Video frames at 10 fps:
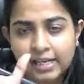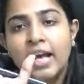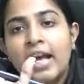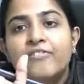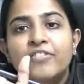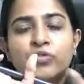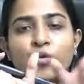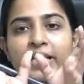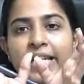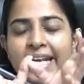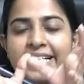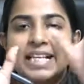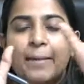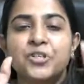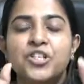which was an
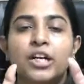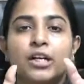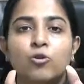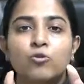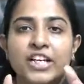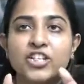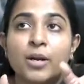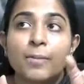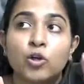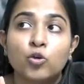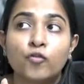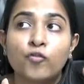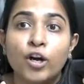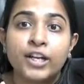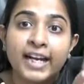exception to section number
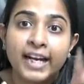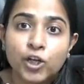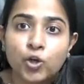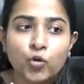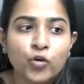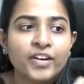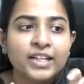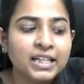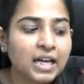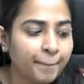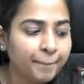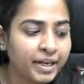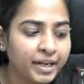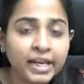248 2, where the company